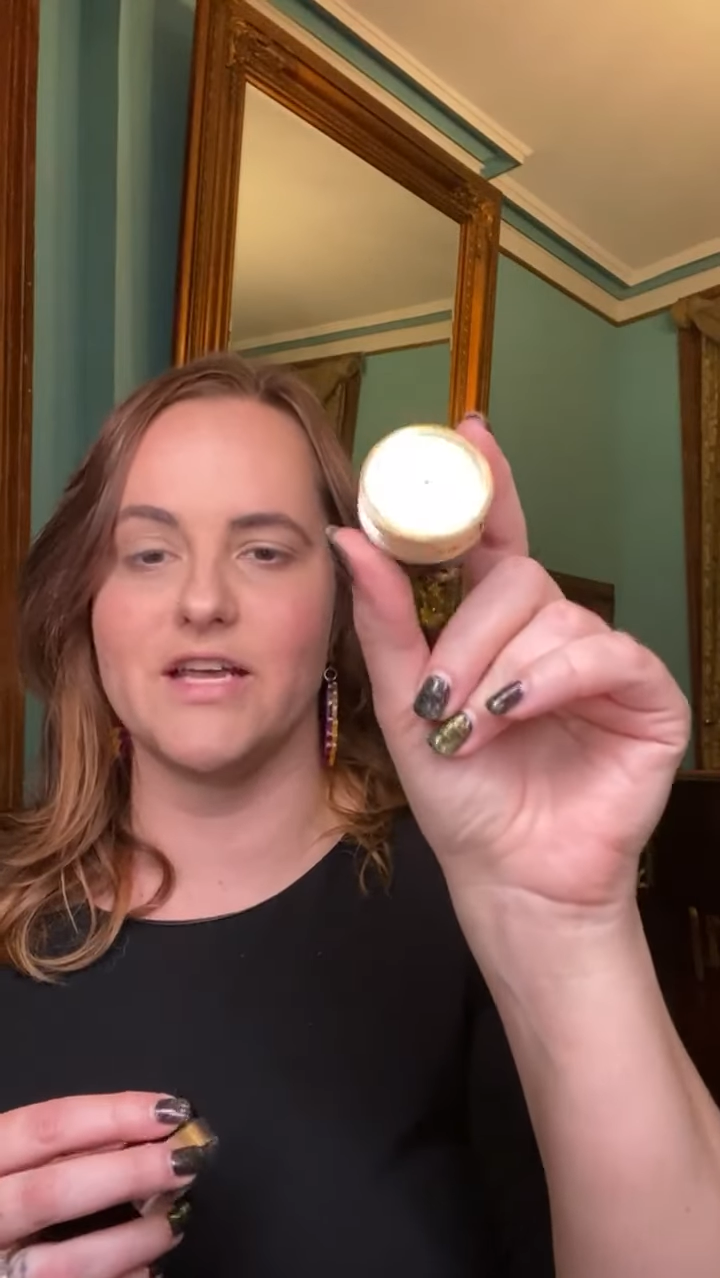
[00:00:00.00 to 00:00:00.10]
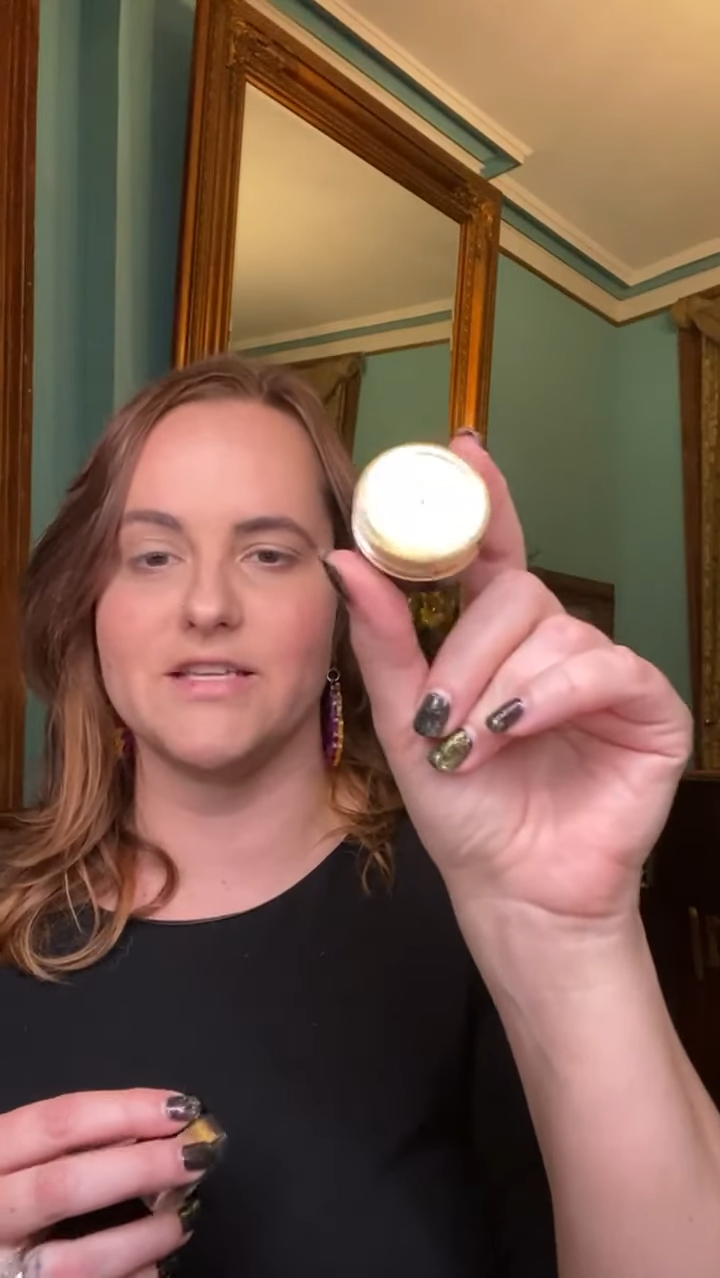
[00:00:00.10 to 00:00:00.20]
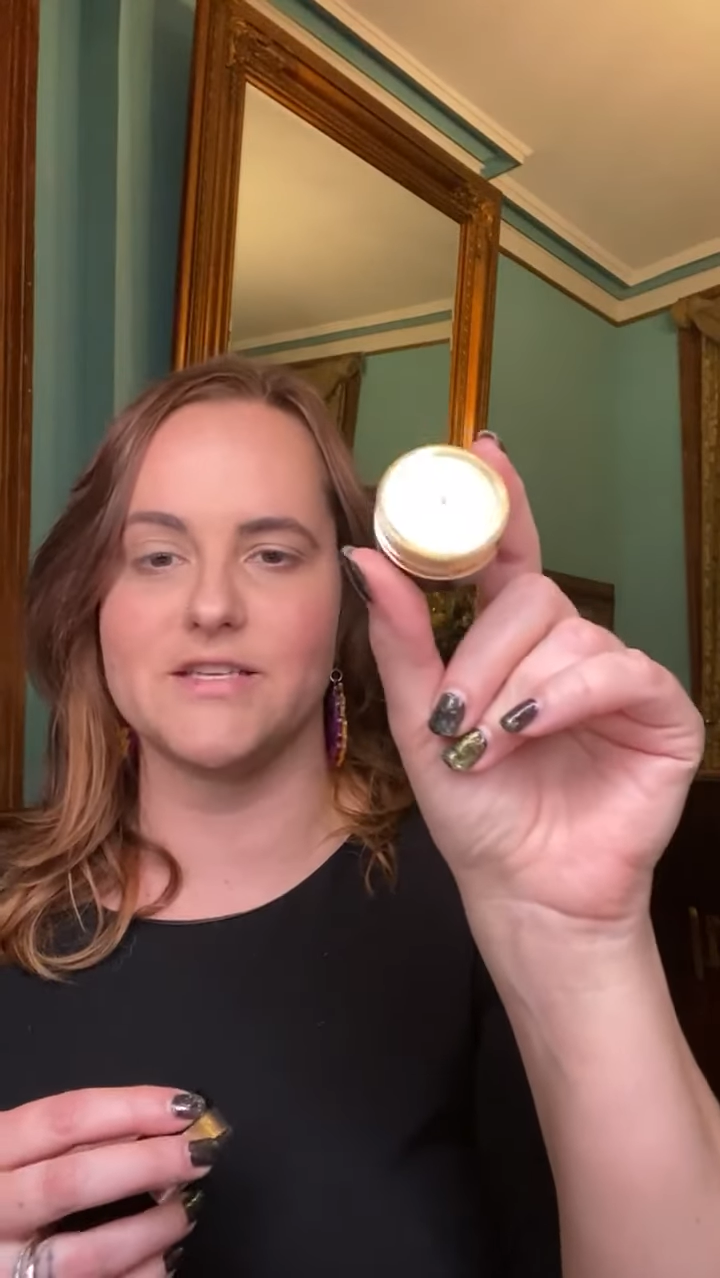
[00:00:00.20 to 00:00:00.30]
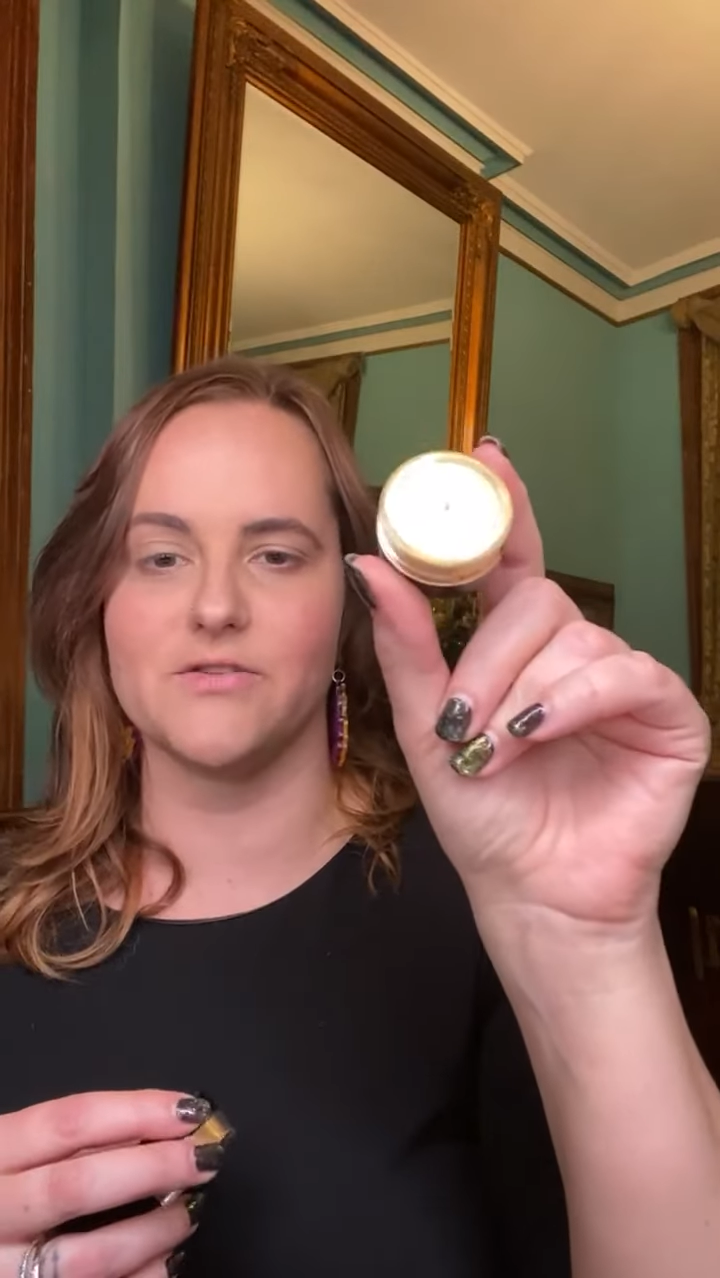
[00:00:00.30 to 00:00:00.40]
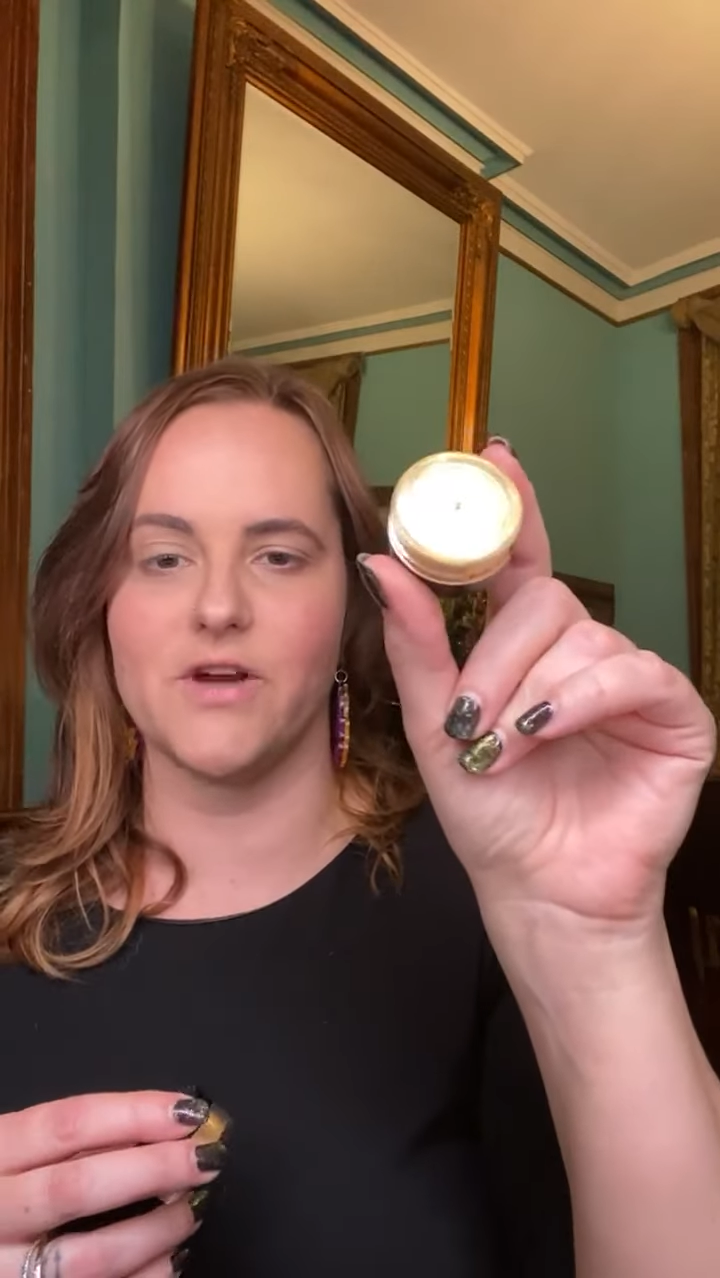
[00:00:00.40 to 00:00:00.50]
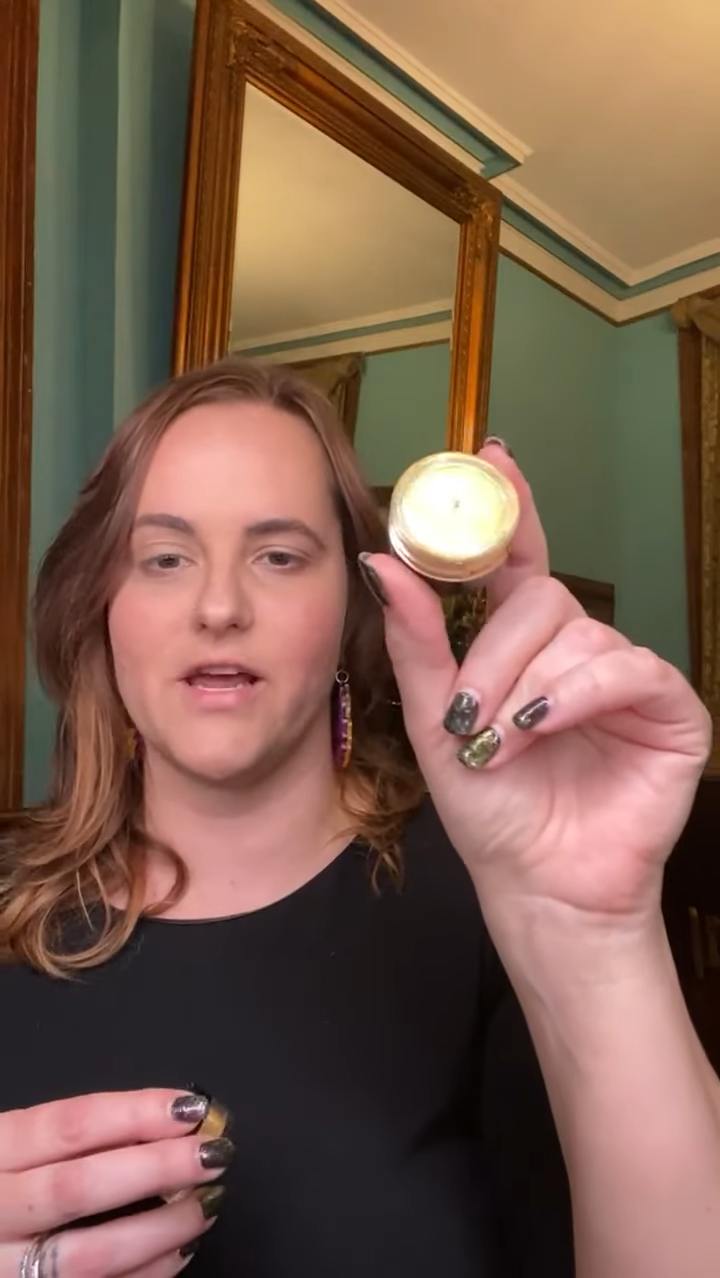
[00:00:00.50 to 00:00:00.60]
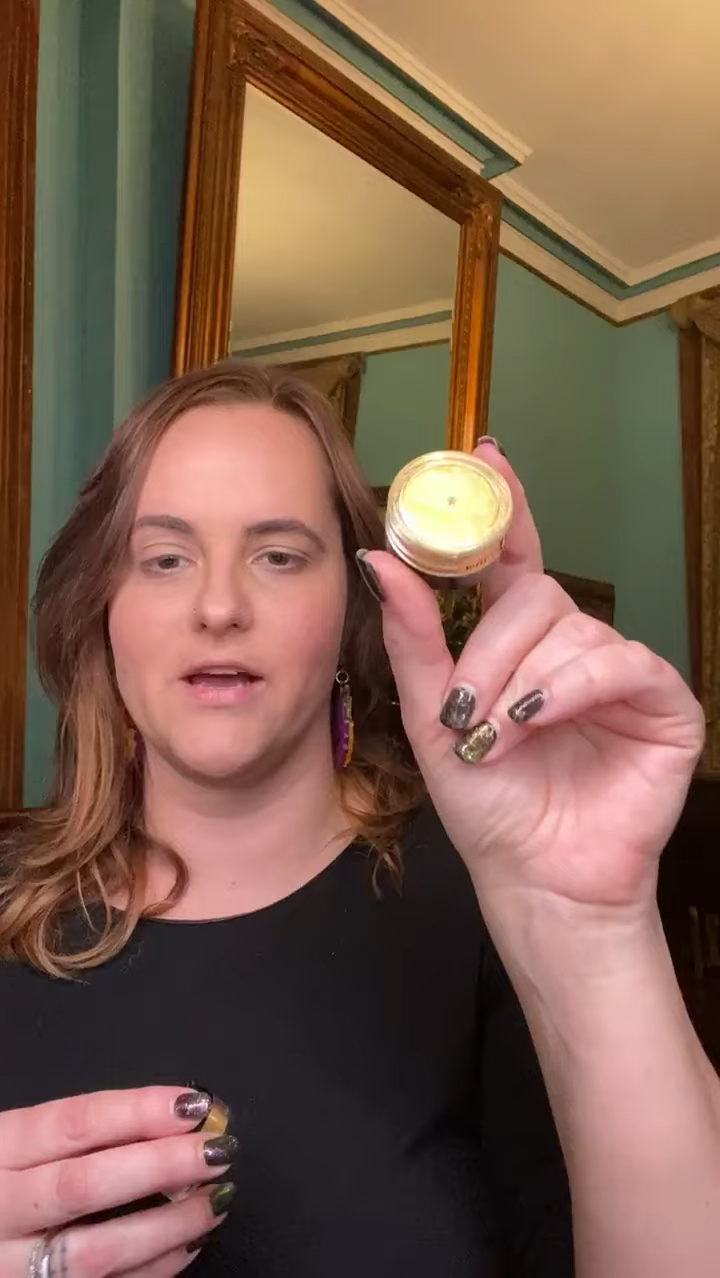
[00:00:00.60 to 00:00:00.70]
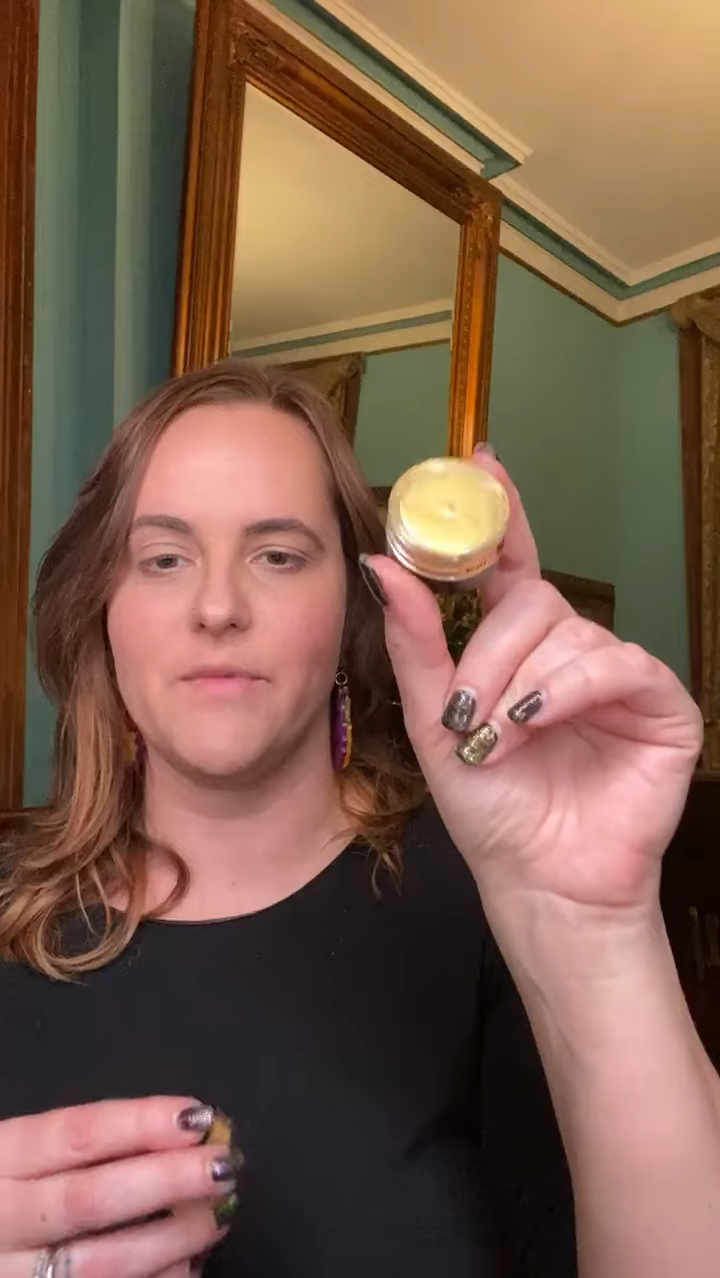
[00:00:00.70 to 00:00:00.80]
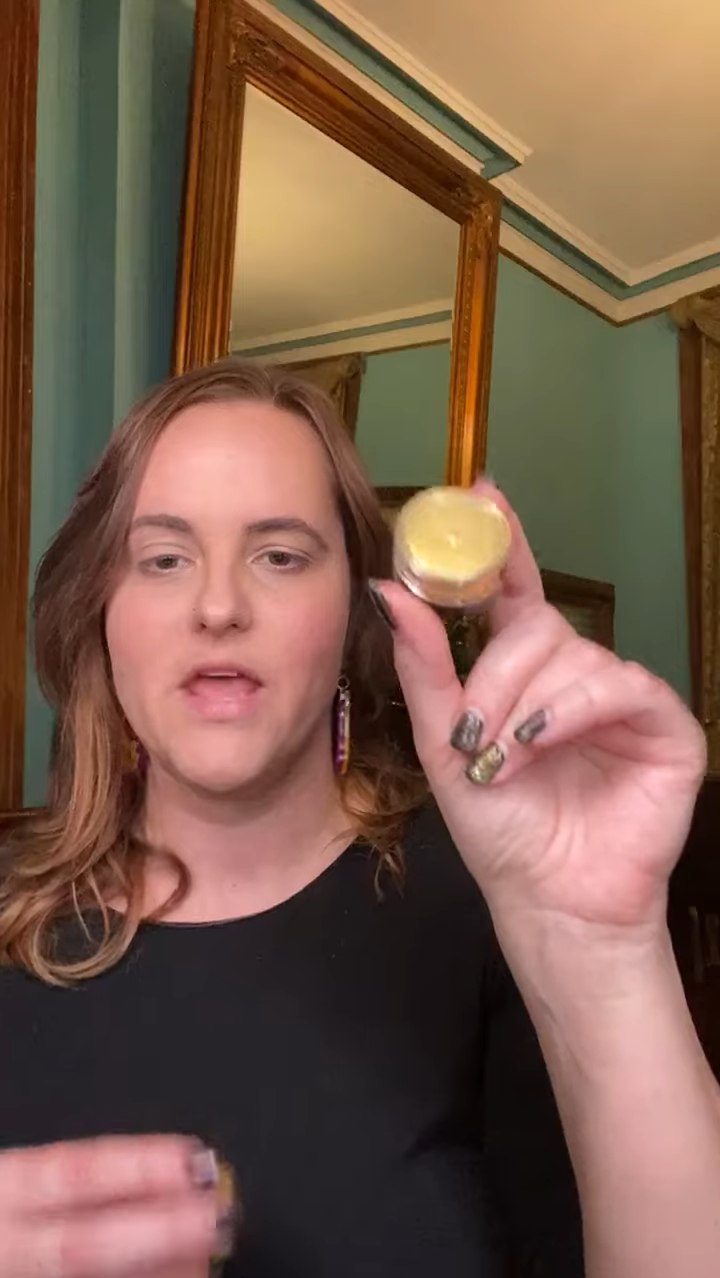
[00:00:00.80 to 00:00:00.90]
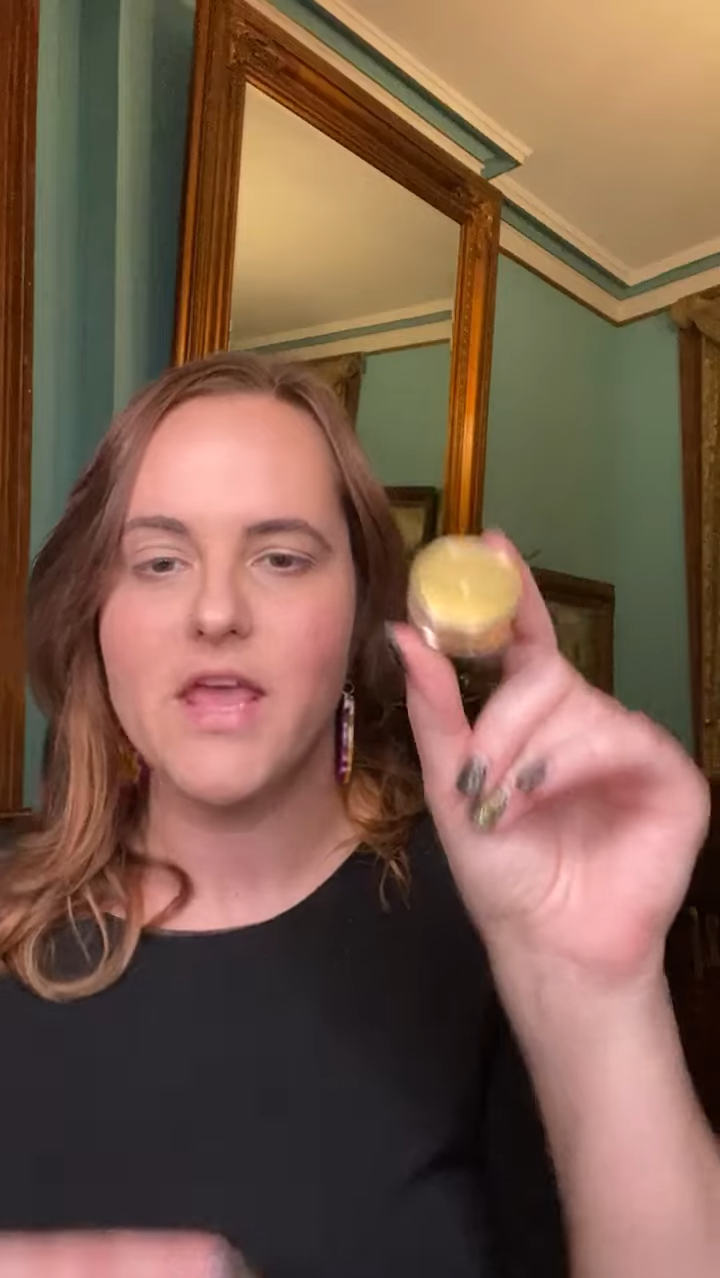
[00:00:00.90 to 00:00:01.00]

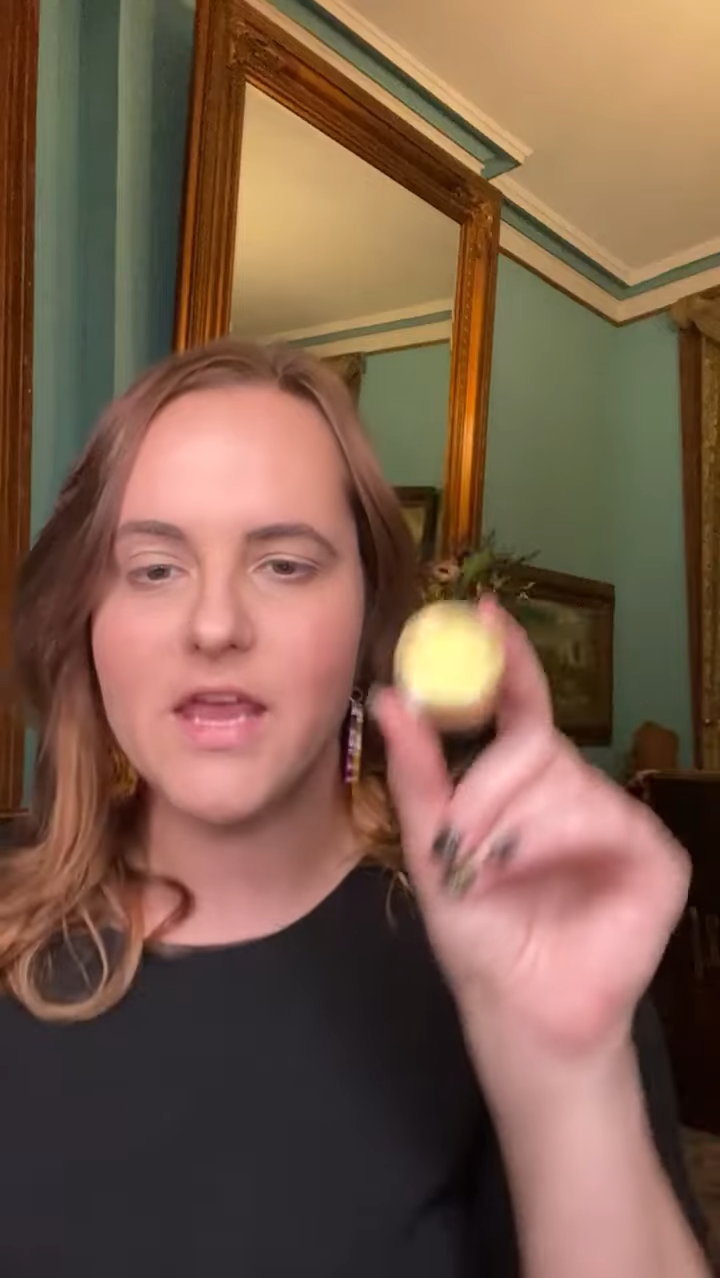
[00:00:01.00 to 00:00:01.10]
Instagram.